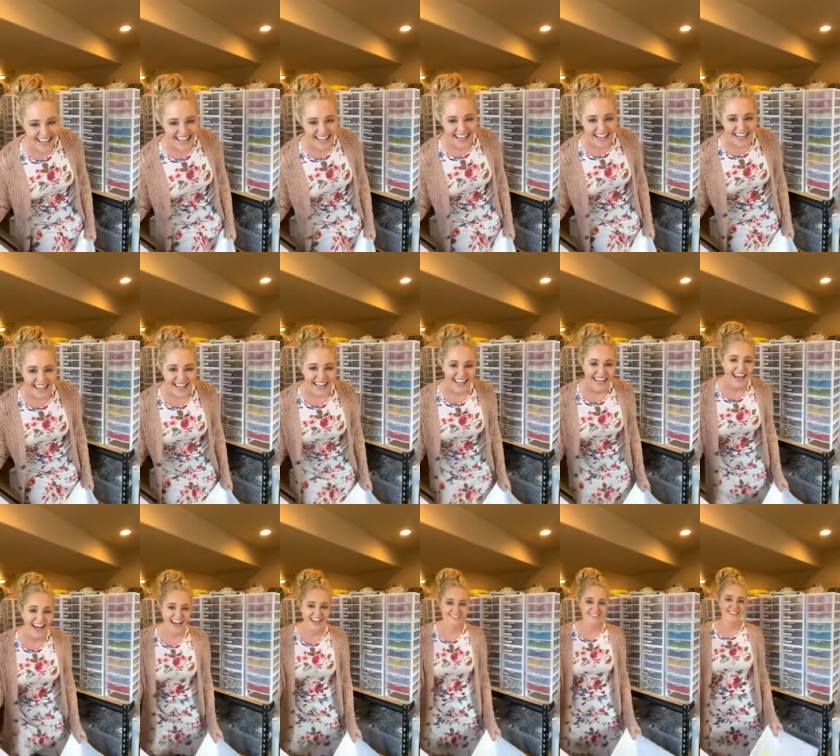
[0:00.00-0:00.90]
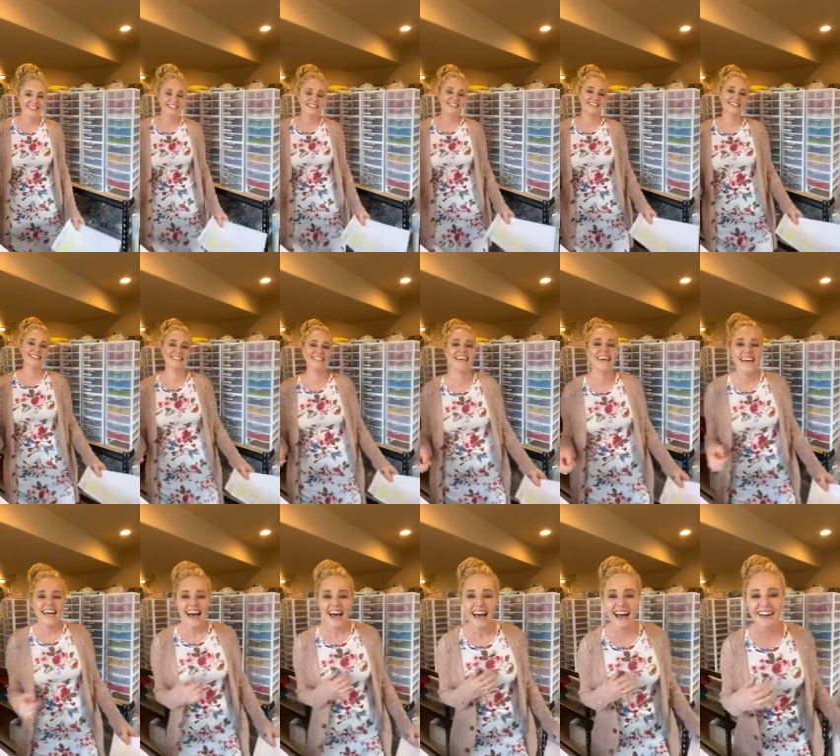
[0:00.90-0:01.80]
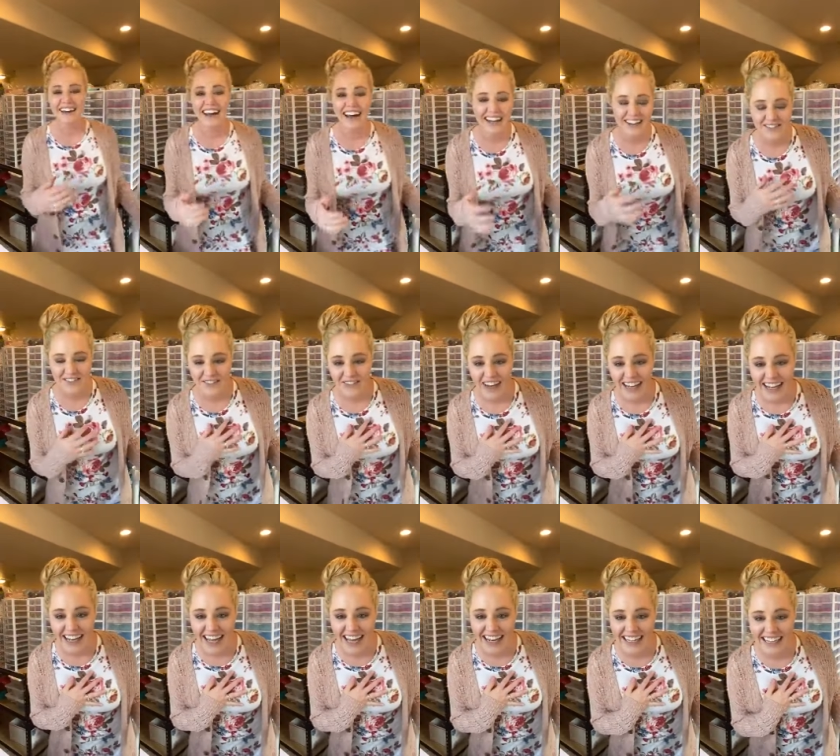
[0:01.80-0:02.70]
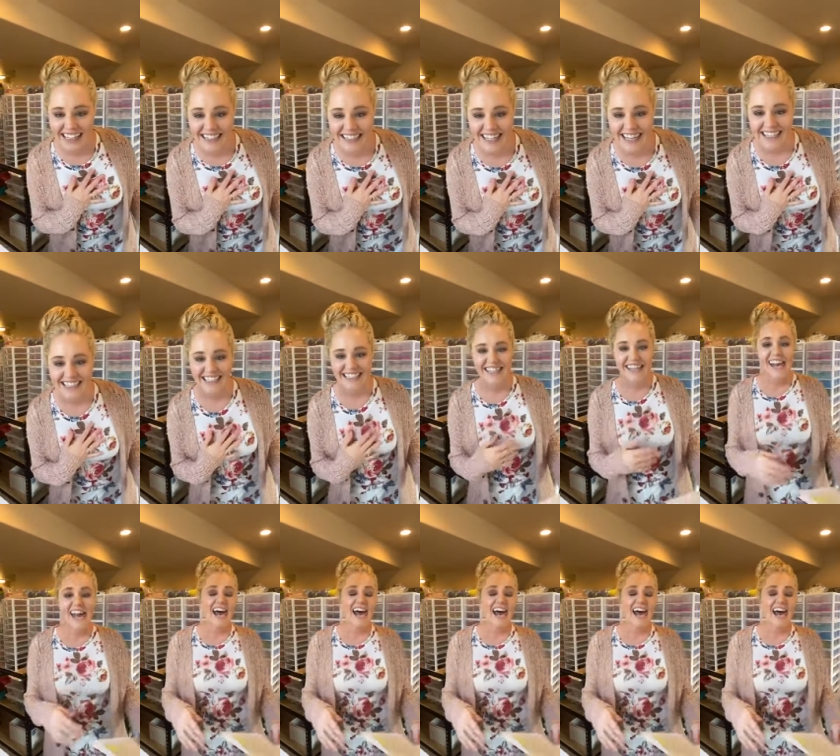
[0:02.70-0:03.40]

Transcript: I've been doing, I'm not even paying any attention.